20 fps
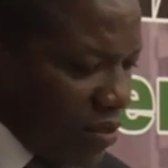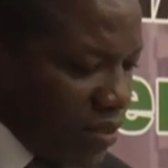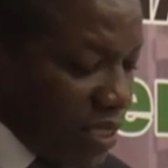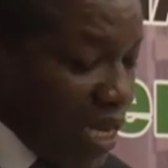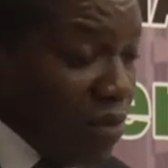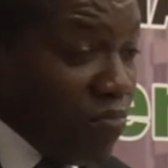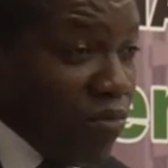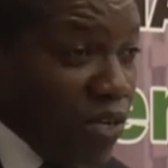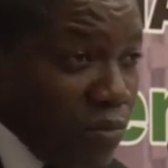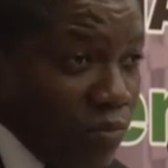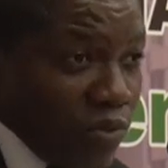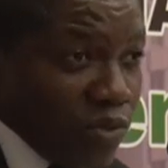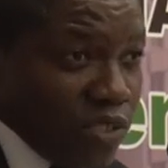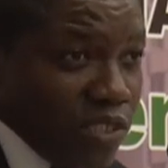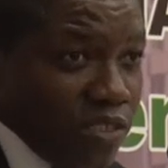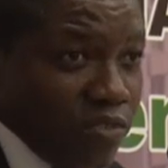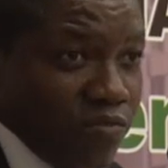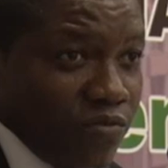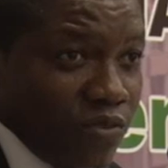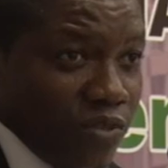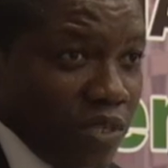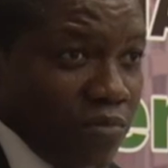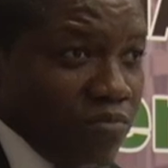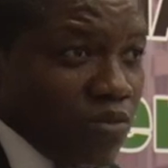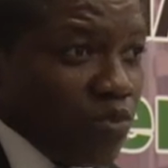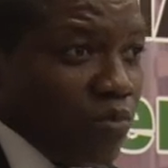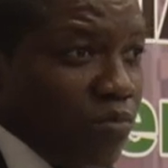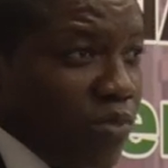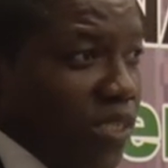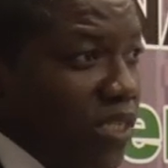time deposit for them
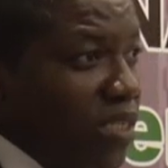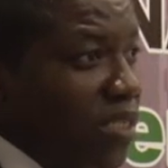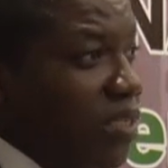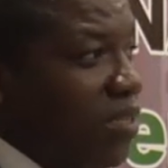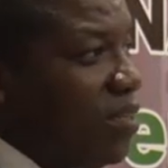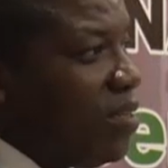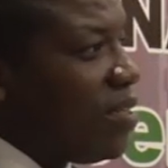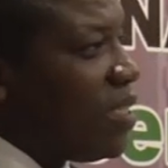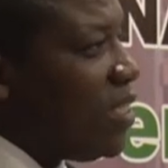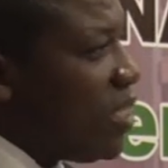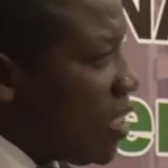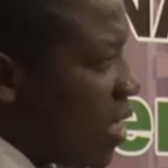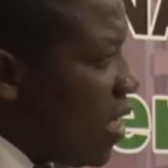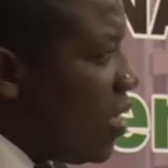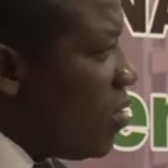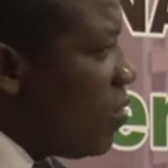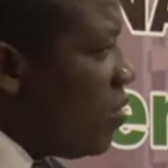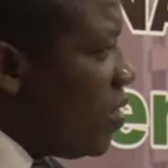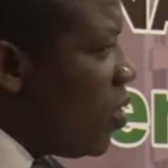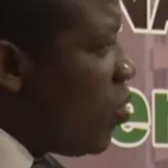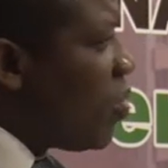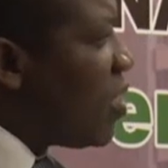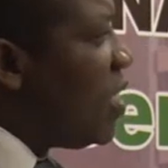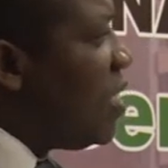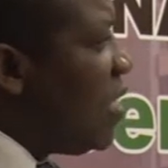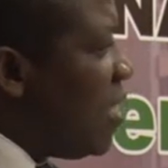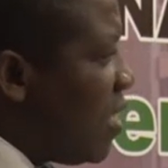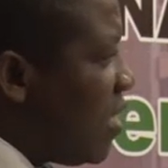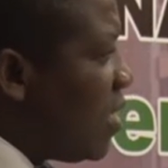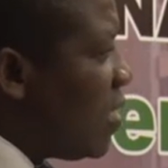to be rechanneled or
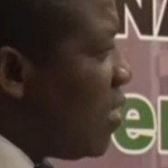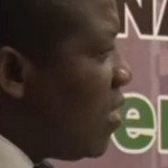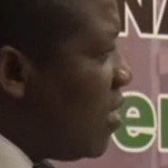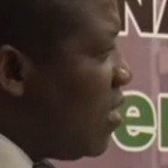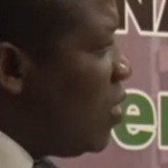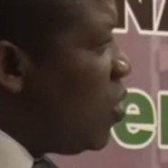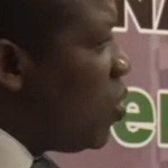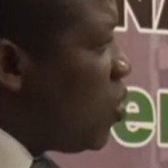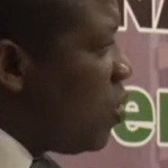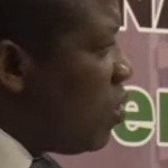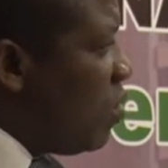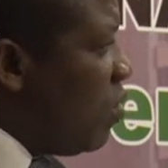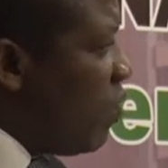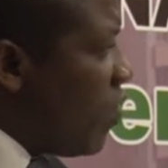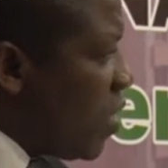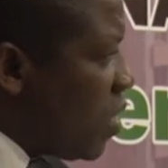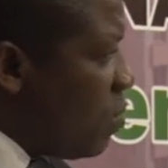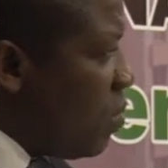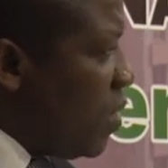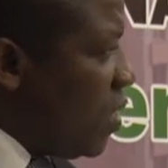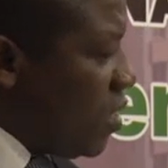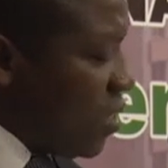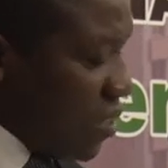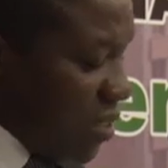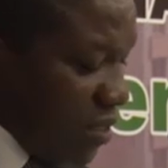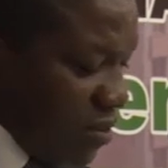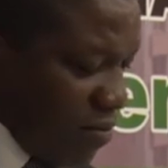redirected into investment.